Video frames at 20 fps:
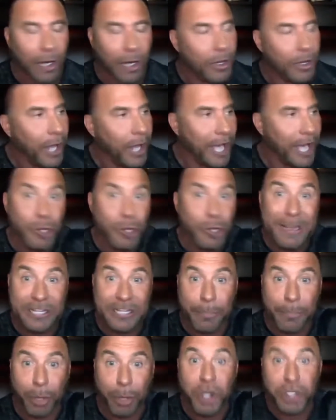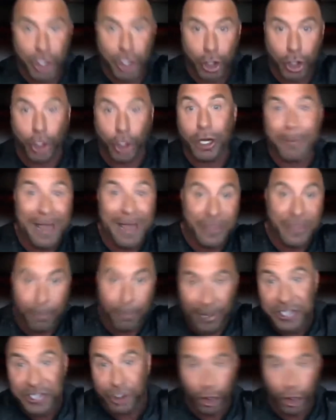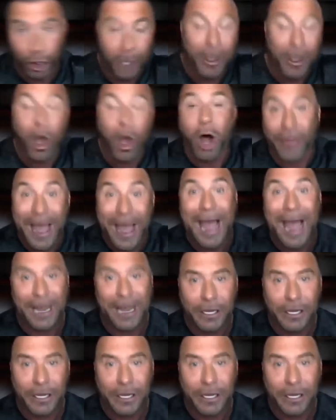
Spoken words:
and you meet the person you could have been, the place you could have, all that.